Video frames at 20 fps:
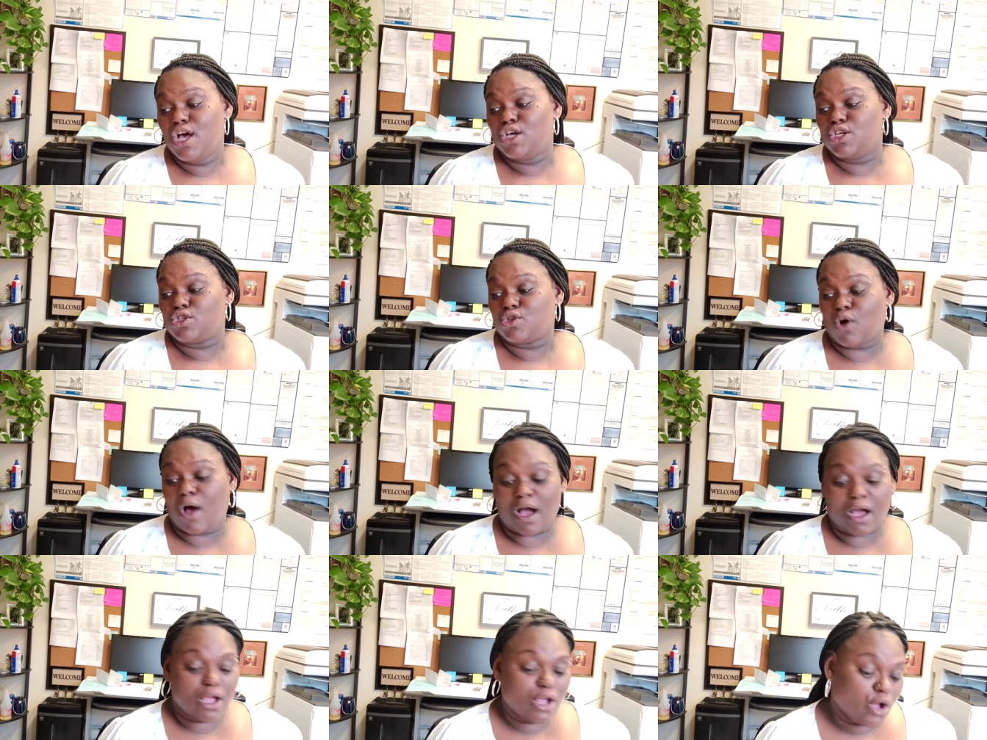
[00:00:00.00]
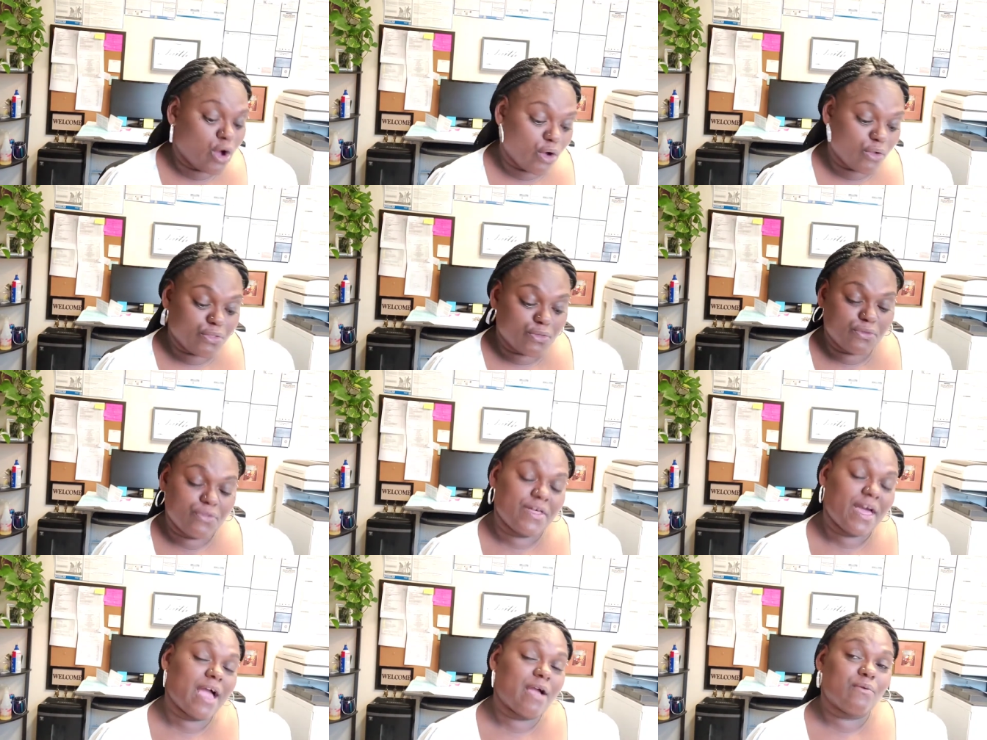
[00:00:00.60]
So I can go
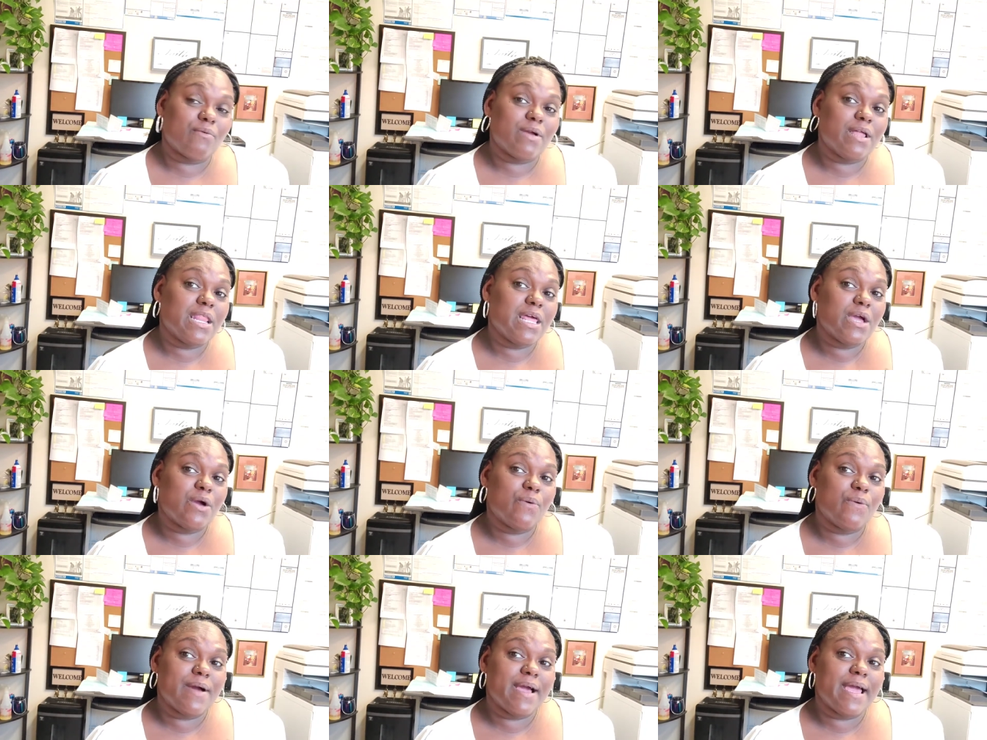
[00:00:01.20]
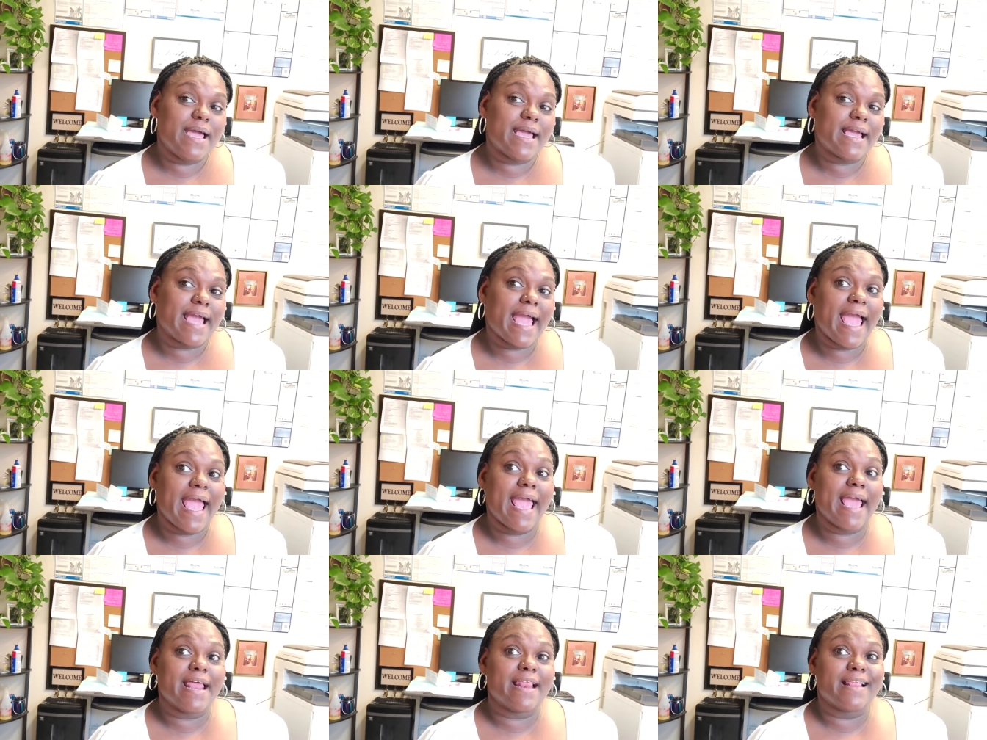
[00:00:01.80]
through that really quick.
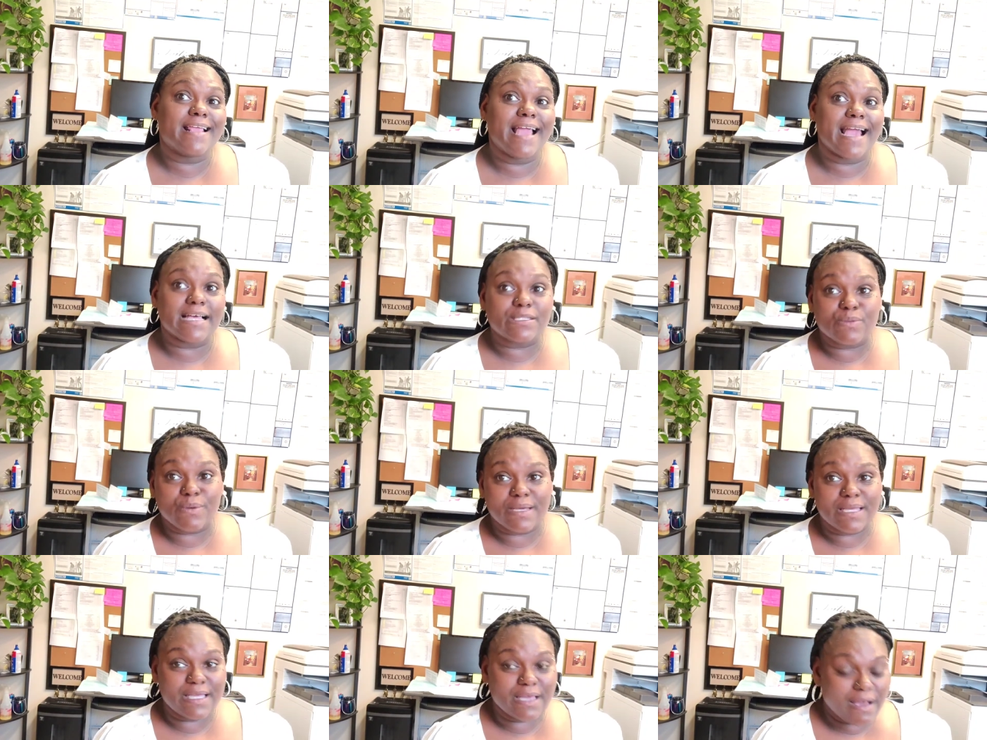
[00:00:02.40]
And guess what,